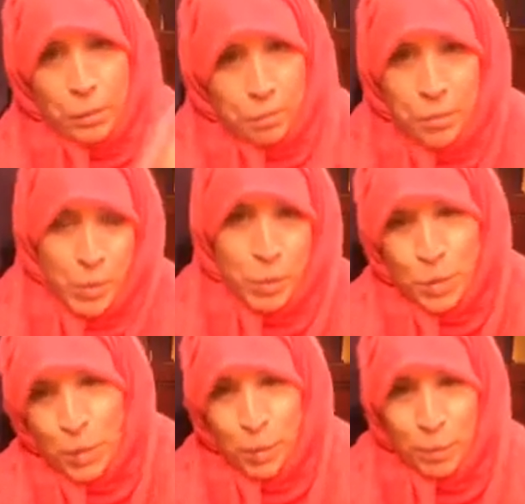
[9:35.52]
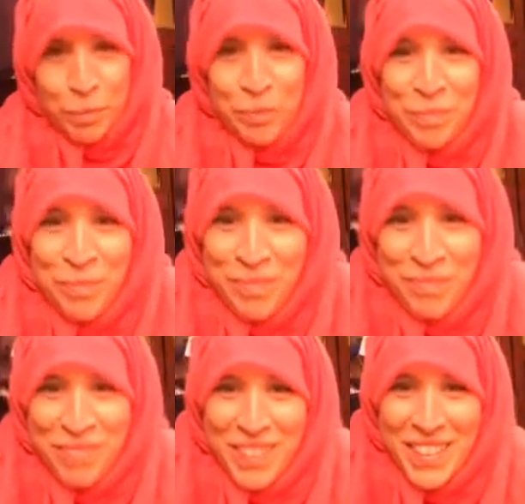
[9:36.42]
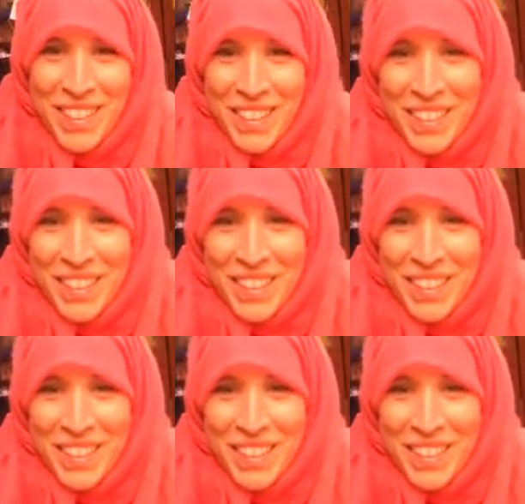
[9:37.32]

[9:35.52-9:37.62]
Okay, so it's 1, 2, 3, 4, 5, 6, 7, 8.